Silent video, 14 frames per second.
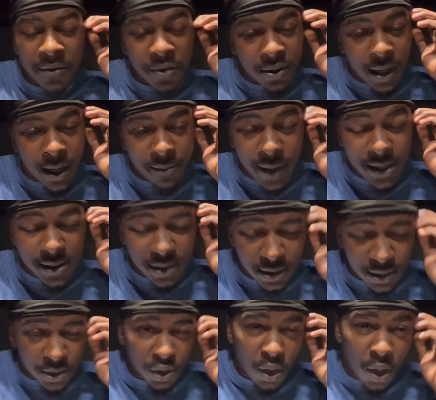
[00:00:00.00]
to like
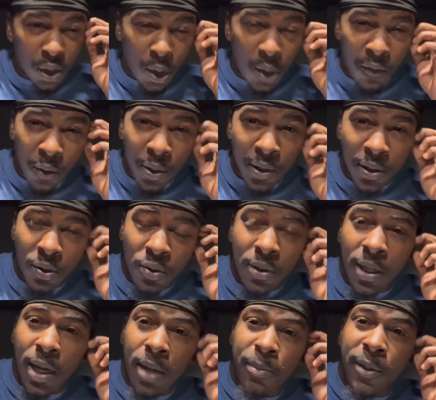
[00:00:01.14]
basically start over with a new
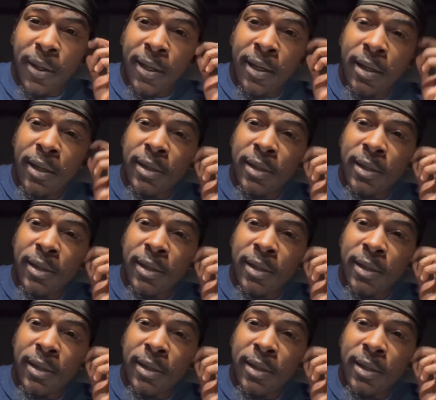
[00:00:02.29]
company